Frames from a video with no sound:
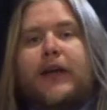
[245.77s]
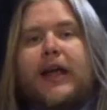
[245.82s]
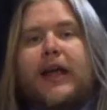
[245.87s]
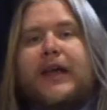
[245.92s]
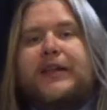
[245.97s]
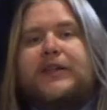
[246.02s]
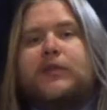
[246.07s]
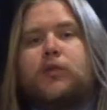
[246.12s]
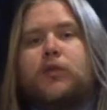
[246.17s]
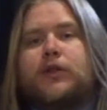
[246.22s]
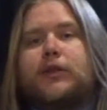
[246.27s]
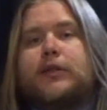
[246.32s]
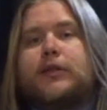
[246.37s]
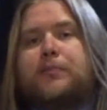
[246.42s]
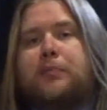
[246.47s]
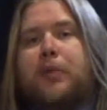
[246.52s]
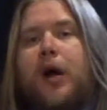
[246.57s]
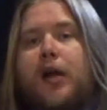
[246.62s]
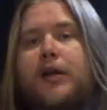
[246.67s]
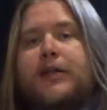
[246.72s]
is
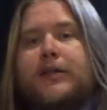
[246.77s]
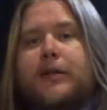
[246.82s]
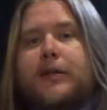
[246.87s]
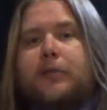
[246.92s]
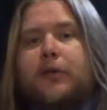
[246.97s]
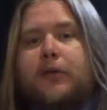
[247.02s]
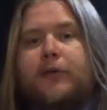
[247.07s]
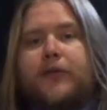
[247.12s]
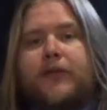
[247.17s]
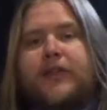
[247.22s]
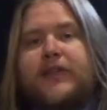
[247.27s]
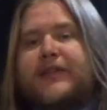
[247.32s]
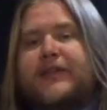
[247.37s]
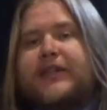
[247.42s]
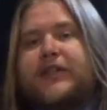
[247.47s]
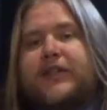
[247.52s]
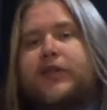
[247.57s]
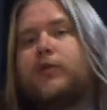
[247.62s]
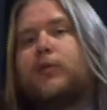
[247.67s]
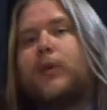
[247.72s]
responsible for the
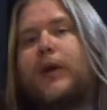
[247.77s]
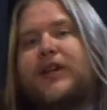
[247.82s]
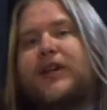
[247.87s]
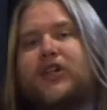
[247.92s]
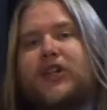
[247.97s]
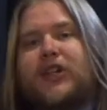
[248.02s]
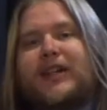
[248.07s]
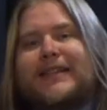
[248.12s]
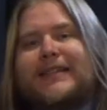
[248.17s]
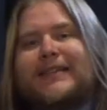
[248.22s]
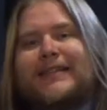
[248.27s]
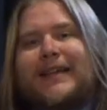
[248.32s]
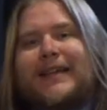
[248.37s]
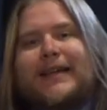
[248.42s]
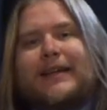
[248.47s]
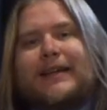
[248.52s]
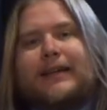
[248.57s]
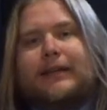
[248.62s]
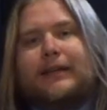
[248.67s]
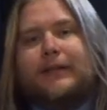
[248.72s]
situation it's
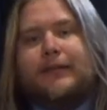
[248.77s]
in.